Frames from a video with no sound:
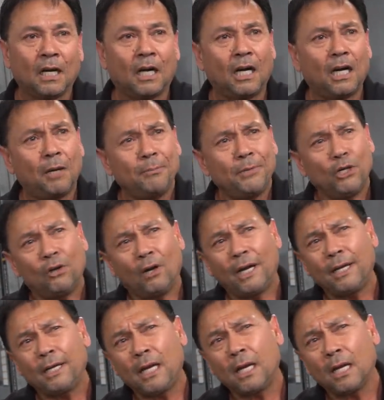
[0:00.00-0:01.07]
I
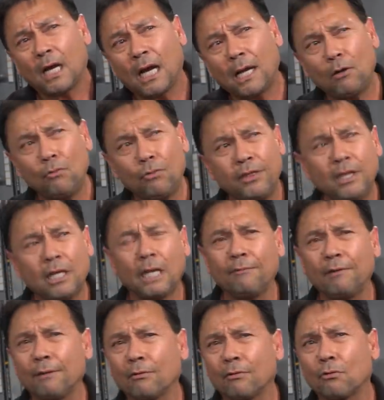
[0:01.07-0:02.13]
don't think
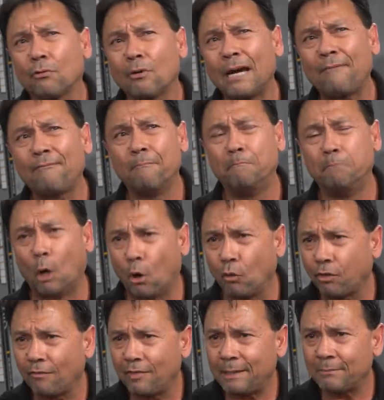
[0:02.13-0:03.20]
I've ever reffed
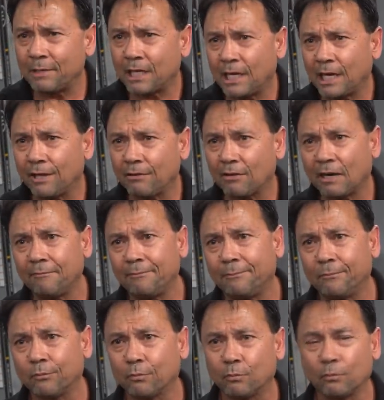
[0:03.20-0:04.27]
both of them together.
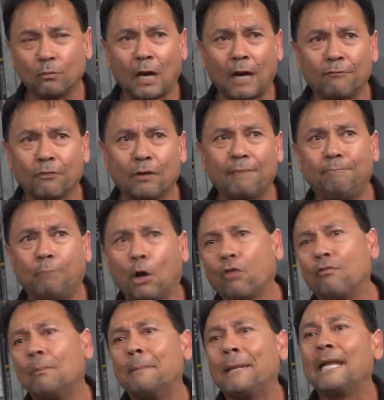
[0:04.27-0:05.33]
I've reffed
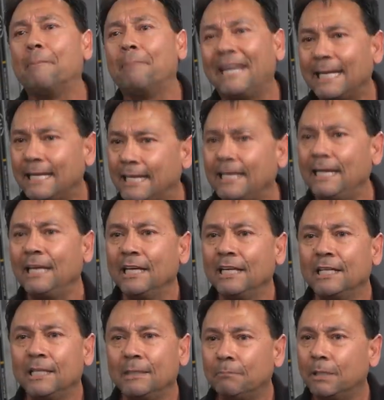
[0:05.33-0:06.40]
both of them independently,
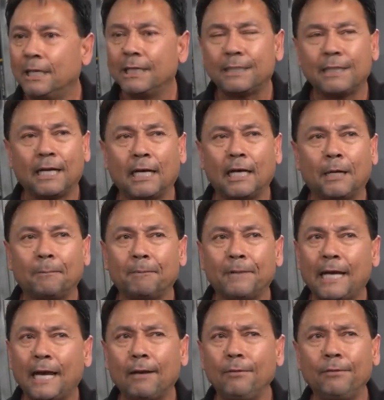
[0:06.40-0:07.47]
but I
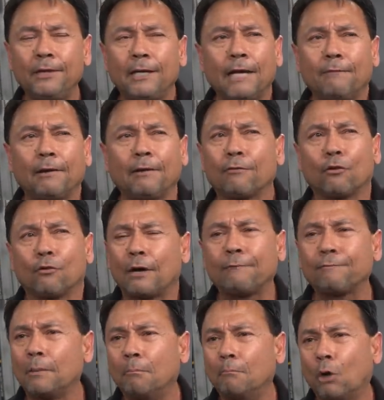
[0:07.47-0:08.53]
don't think I've ever
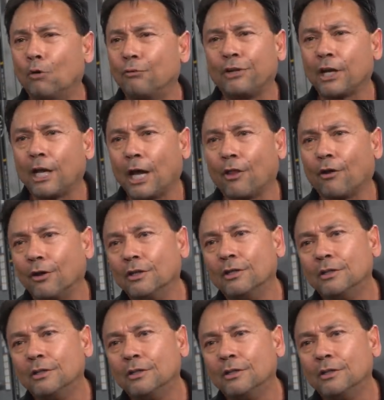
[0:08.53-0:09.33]
reffed them both together.